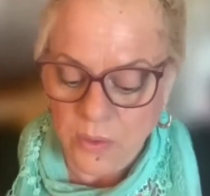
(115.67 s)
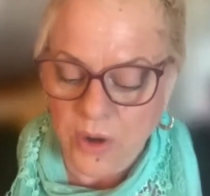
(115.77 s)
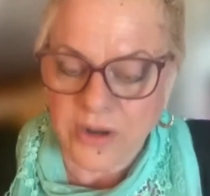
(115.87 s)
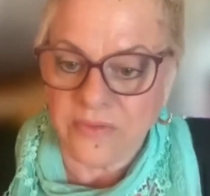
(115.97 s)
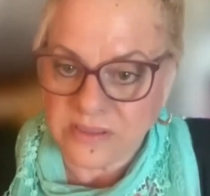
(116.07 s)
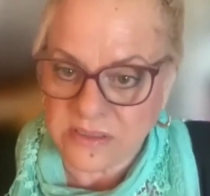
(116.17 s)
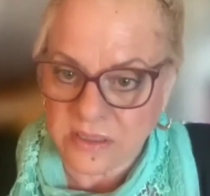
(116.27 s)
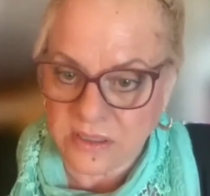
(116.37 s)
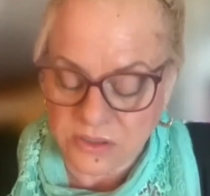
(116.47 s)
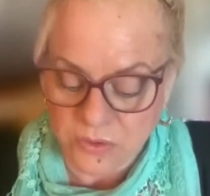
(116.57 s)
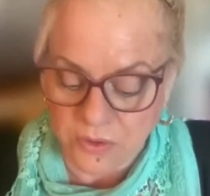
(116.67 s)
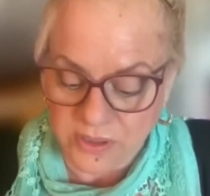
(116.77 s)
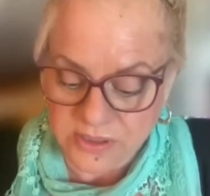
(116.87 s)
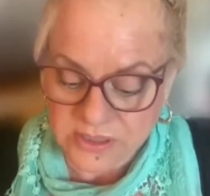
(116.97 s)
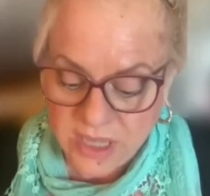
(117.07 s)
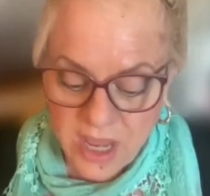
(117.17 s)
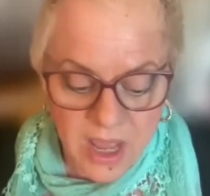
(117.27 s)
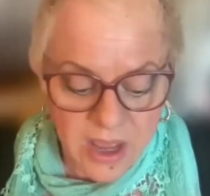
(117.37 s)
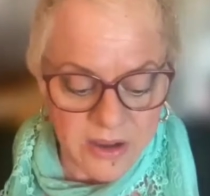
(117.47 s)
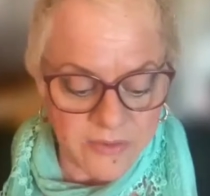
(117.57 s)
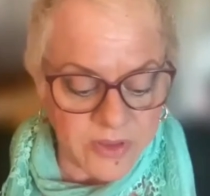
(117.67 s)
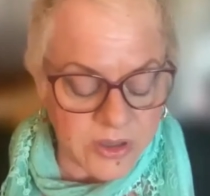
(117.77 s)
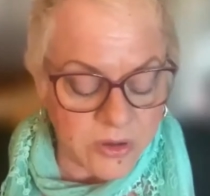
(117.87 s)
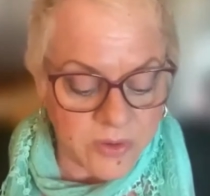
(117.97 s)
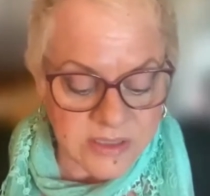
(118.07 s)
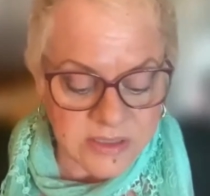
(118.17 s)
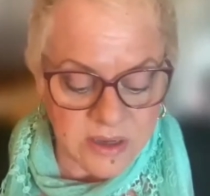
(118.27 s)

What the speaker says: one of the signatories of the U.S.